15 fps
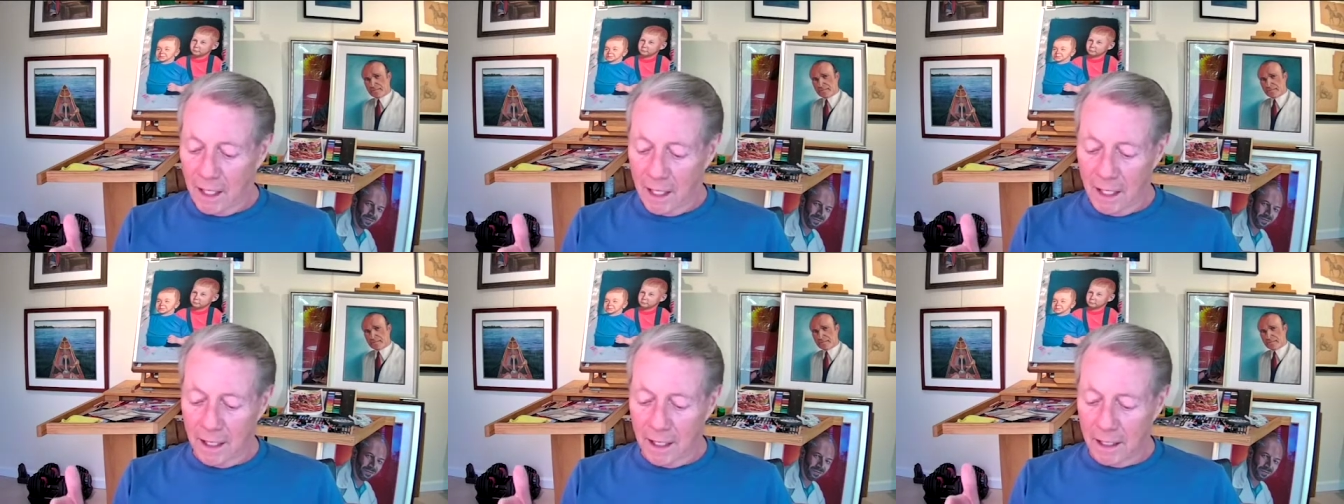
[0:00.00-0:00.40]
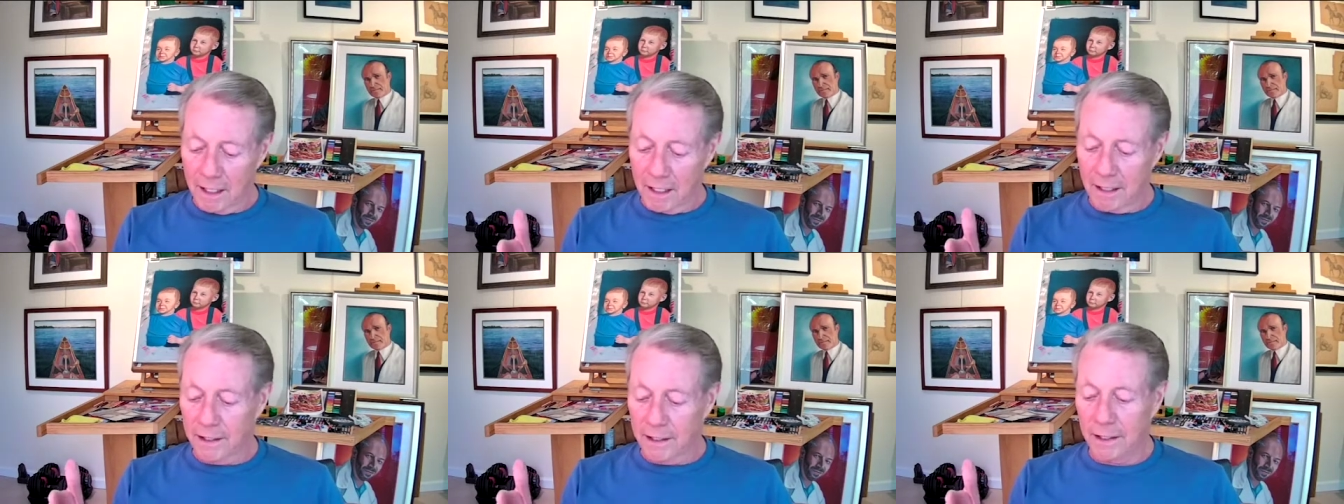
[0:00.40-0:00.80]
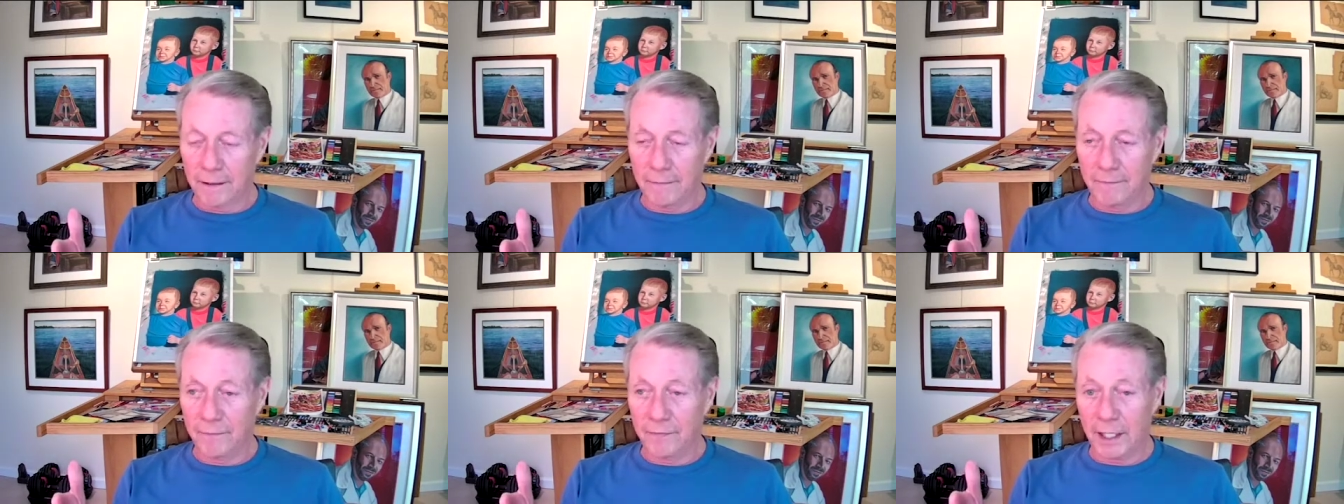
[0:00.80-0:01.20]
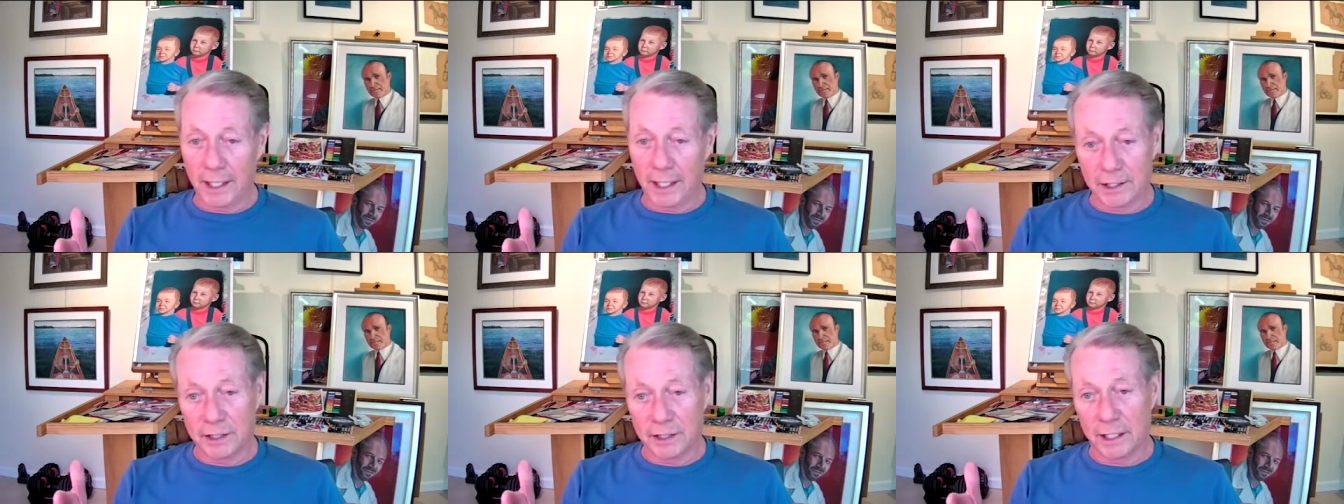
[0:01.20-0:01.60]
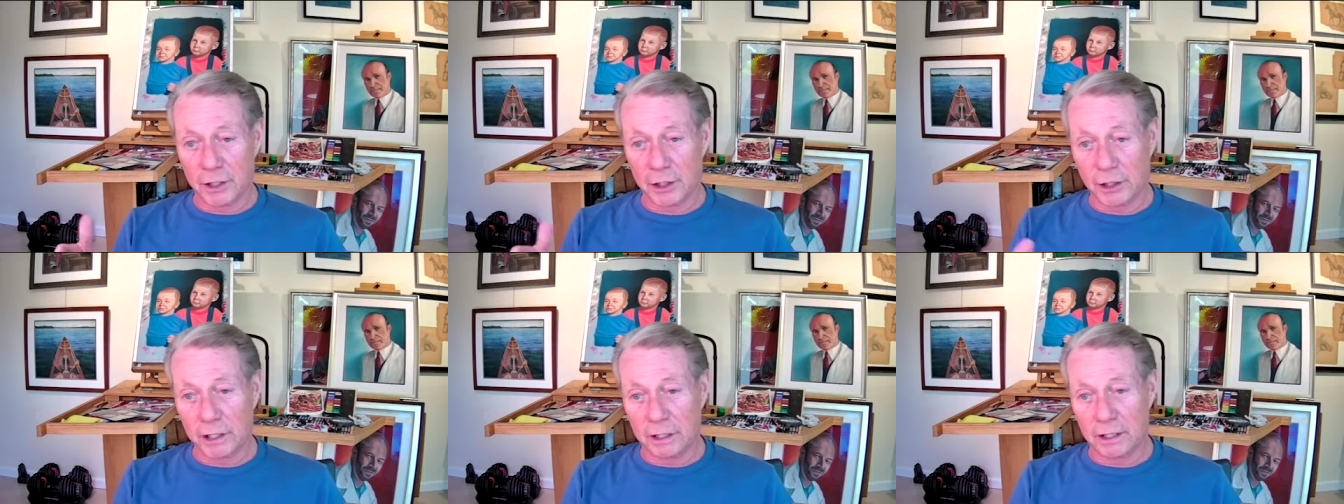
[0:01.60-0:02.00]
And the next thing
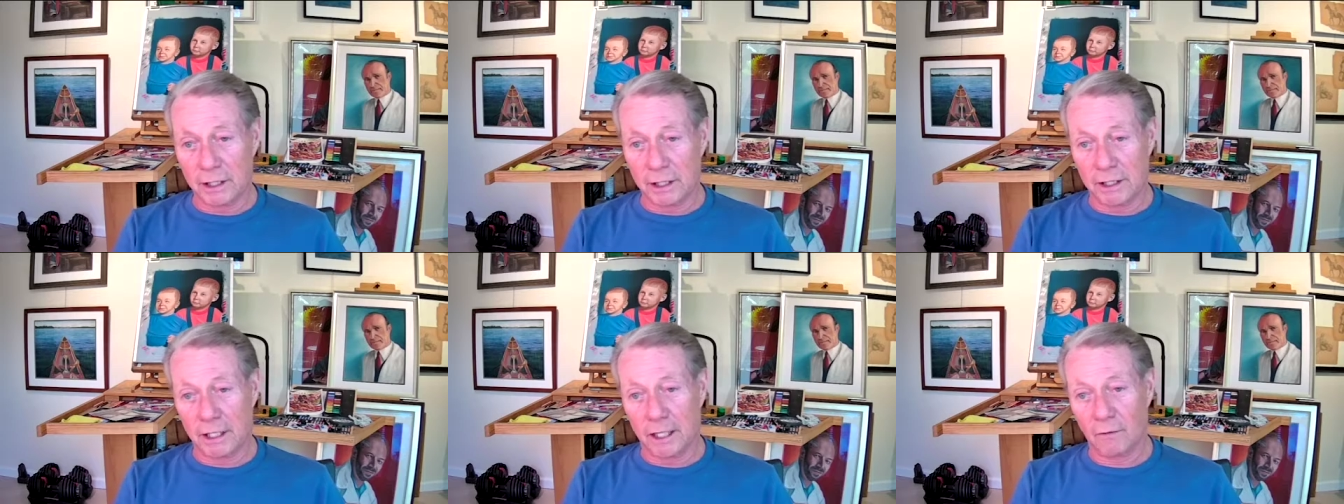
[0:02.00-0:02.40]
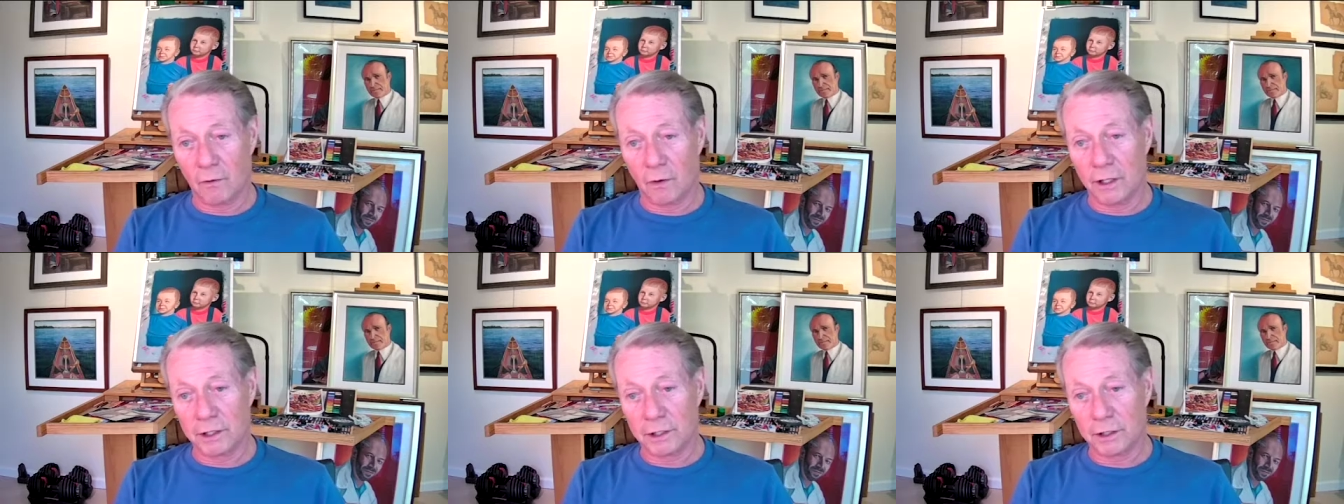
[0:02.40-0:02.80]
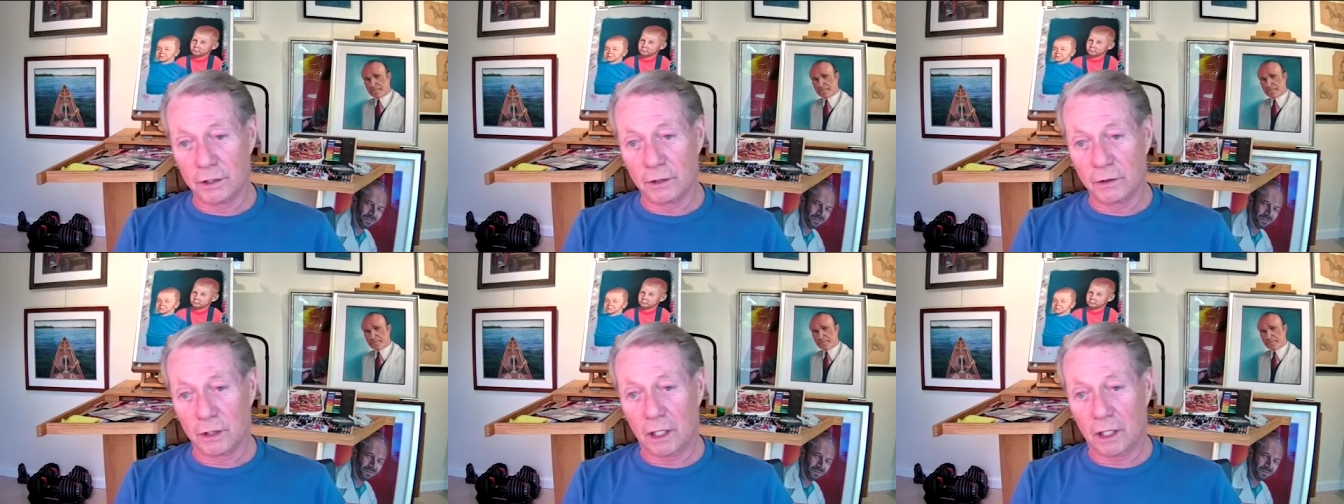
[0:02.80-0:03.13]
she did then was to